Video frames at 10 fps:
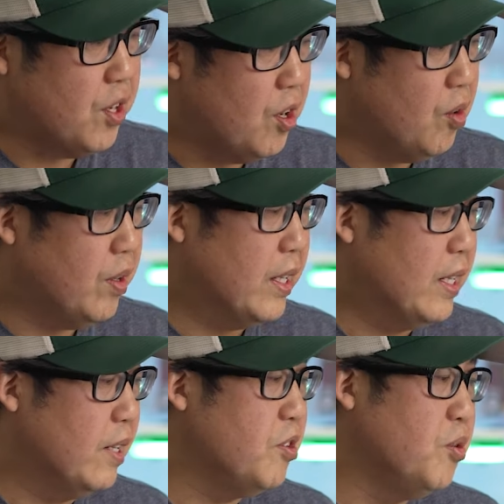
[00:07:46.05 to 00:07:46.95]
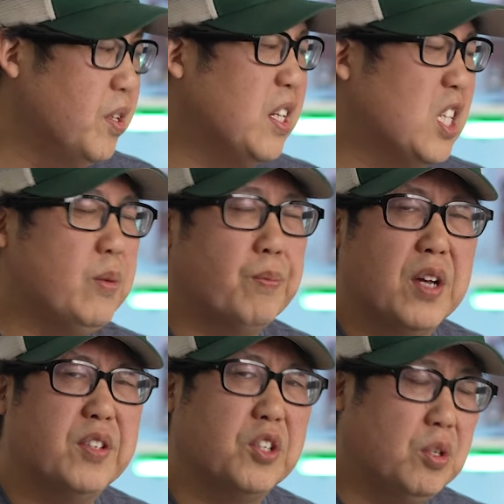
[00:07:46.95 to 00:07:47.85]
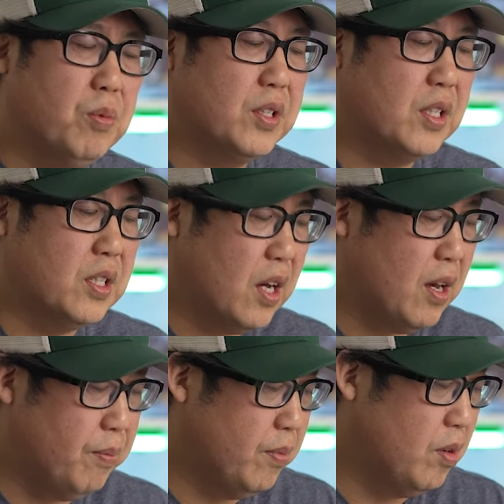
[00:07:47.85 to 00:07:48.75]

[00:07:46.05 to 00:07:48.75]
so you really need to be pressing 2 books at a time.